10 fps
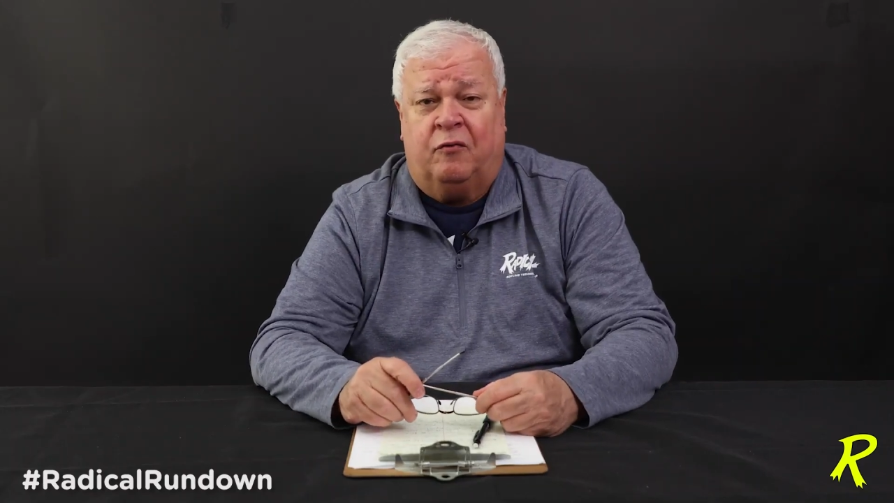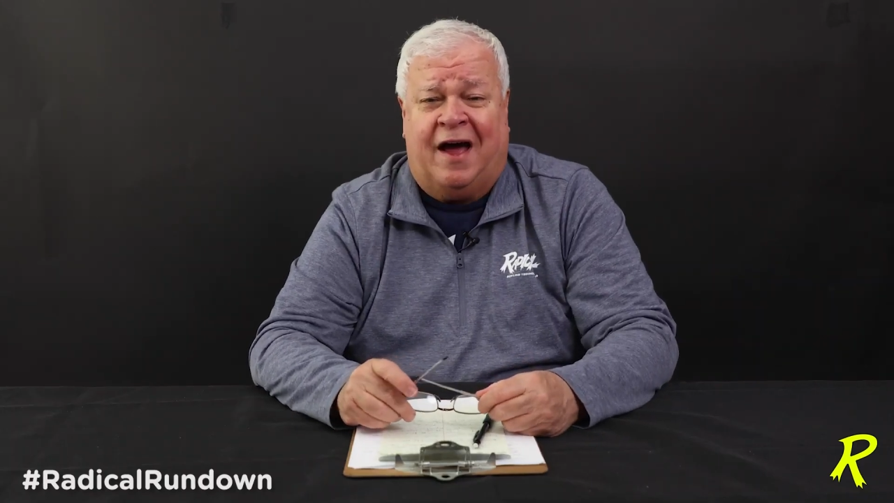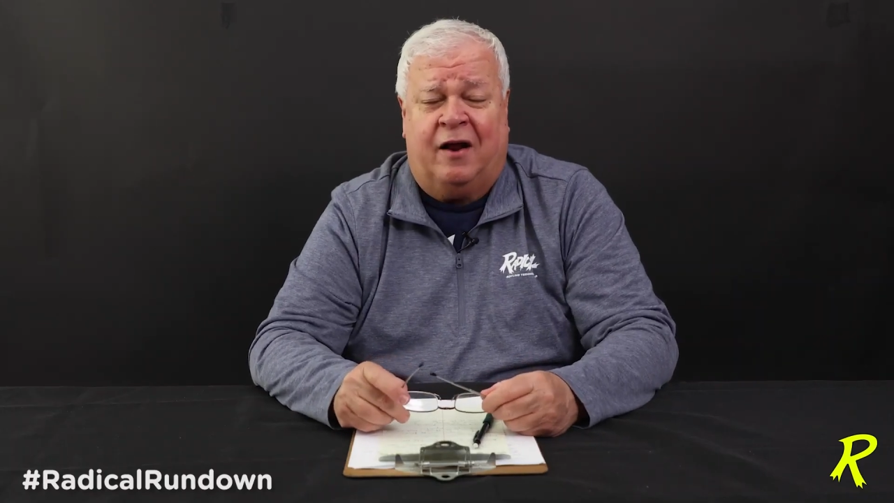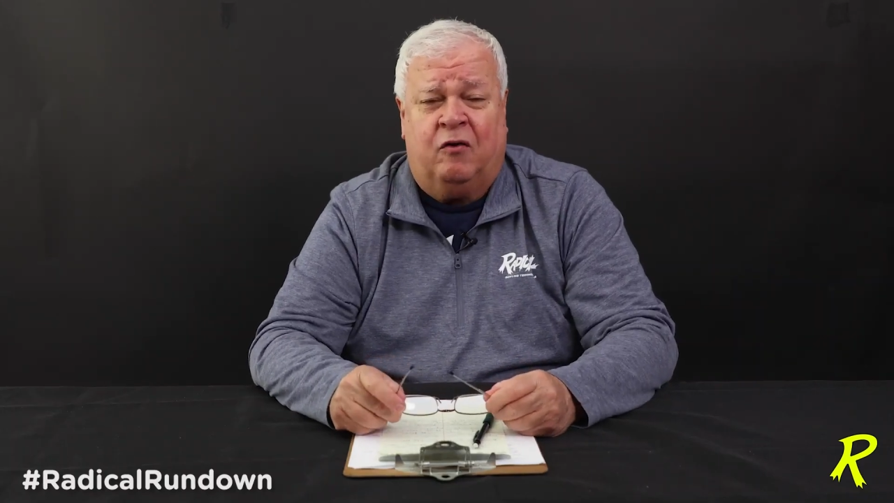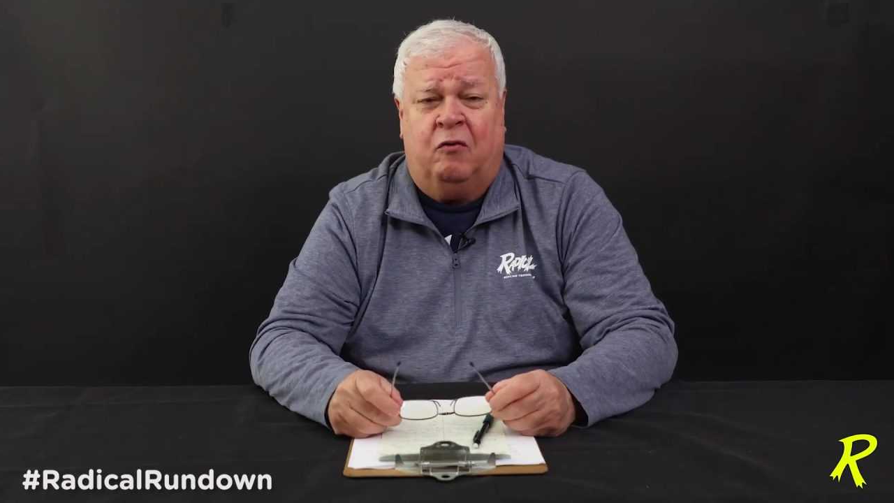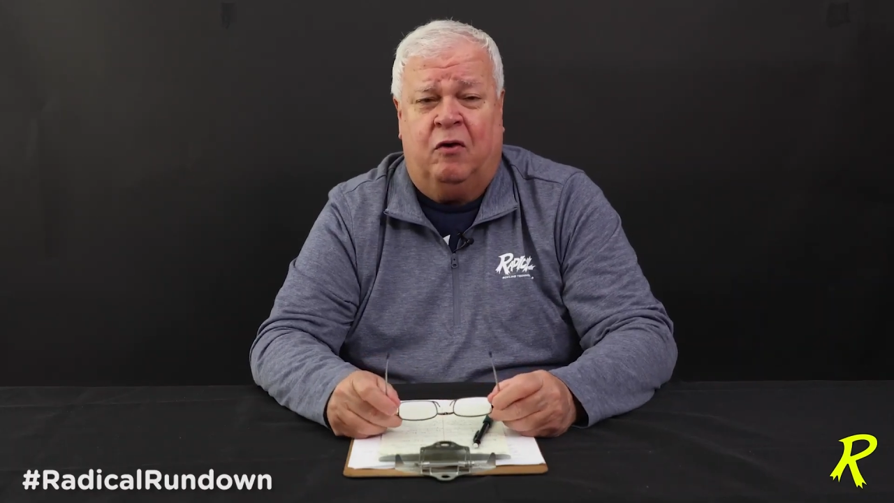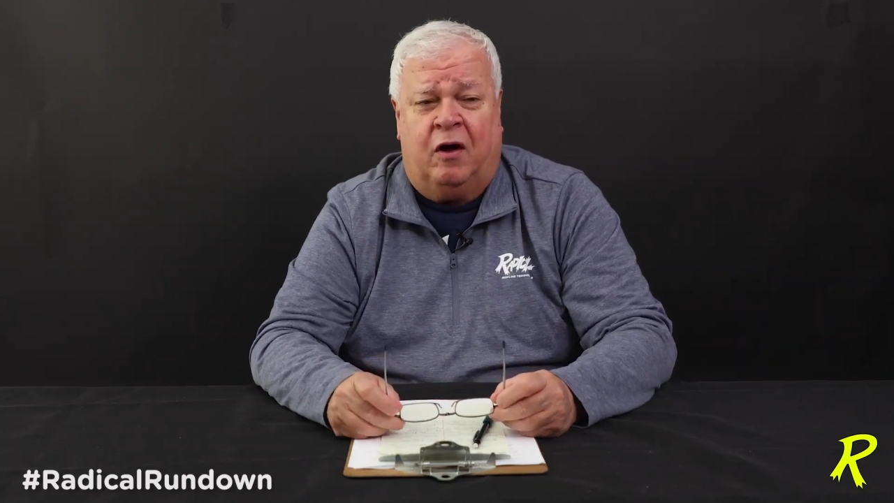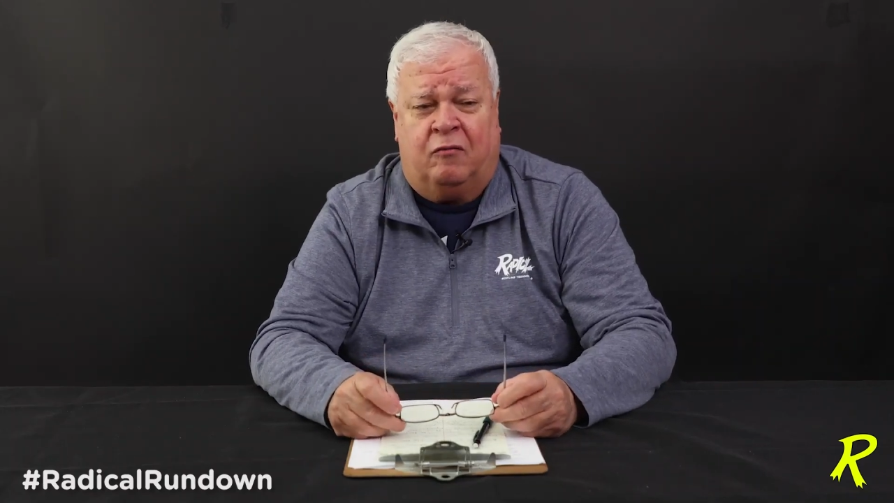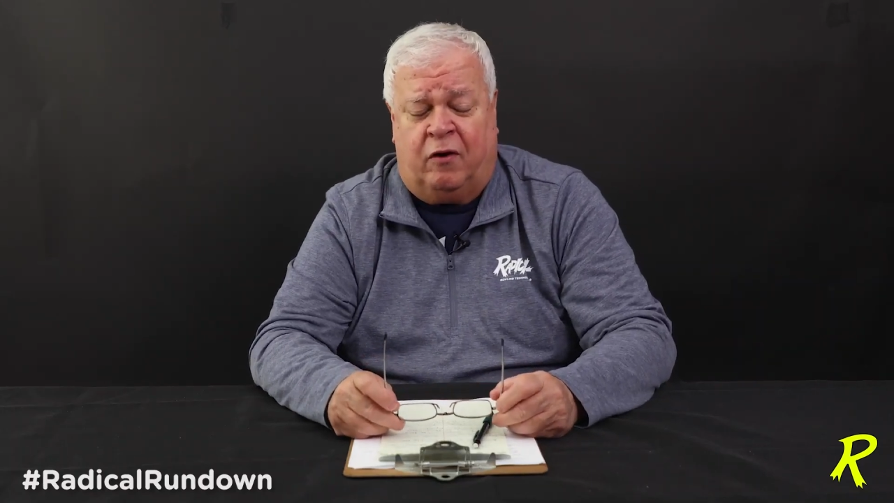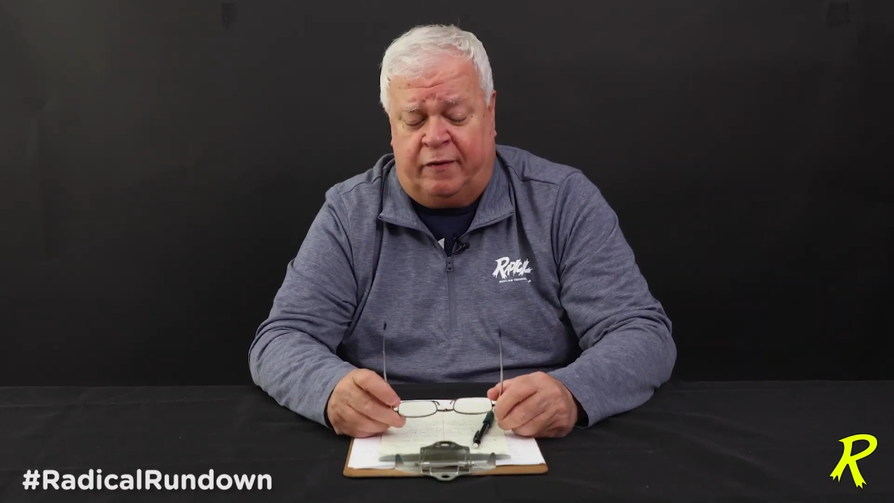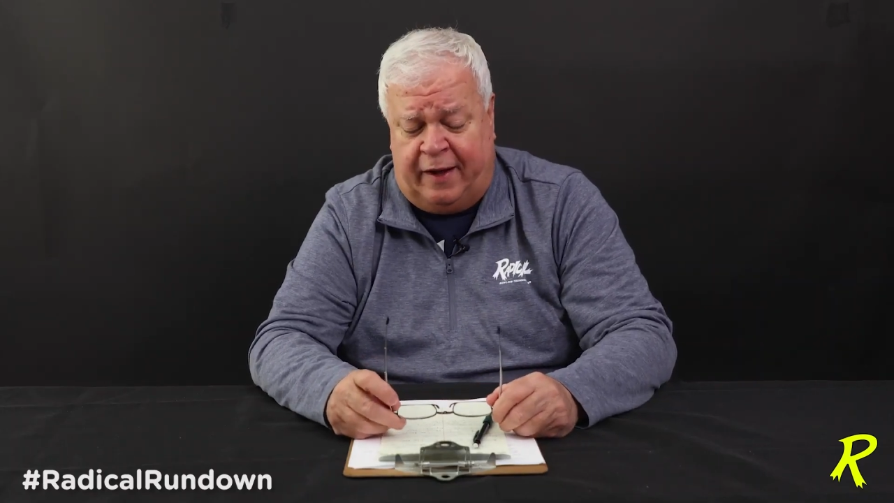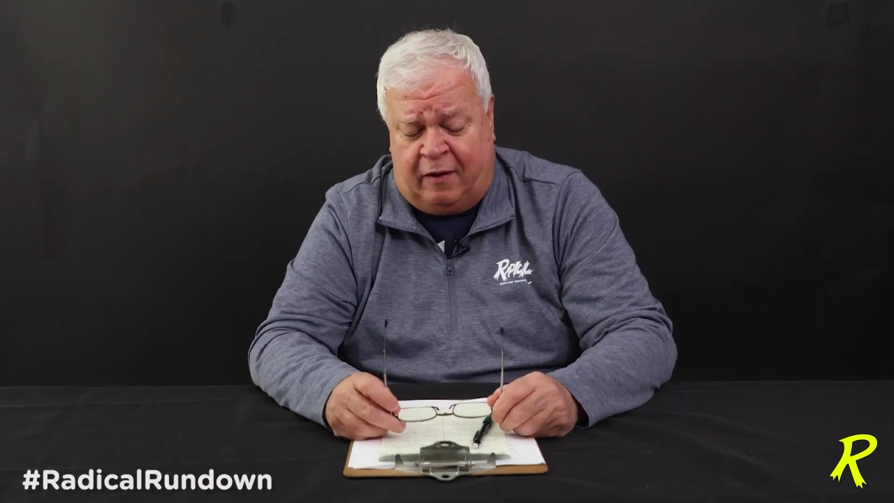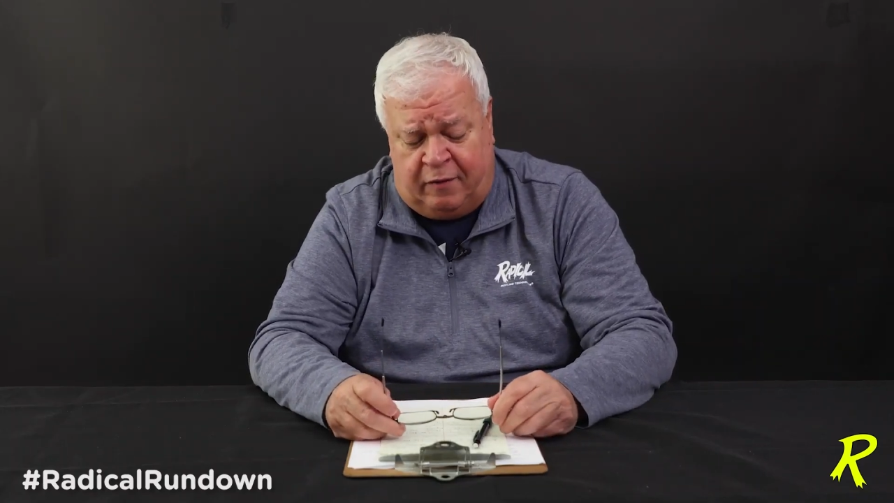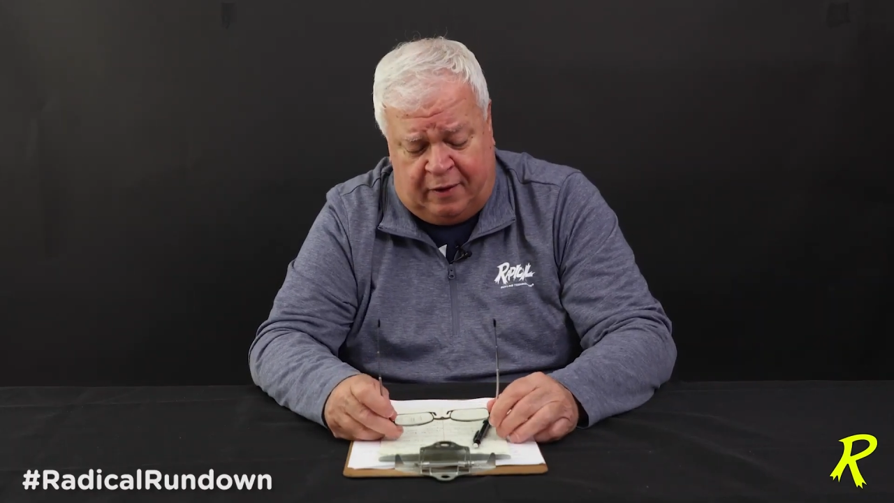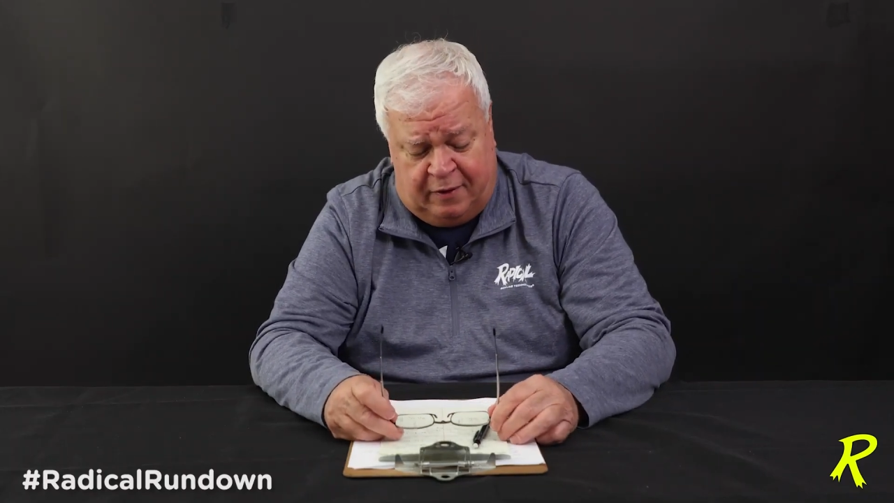Radical
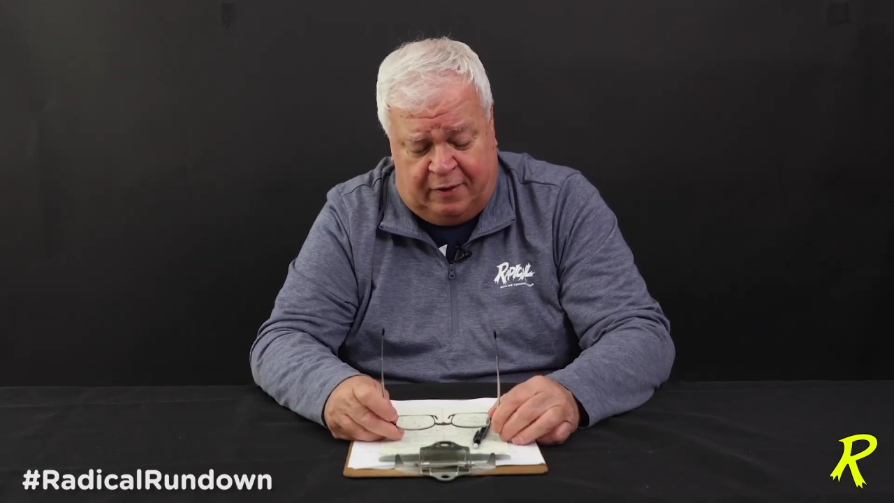Rundown.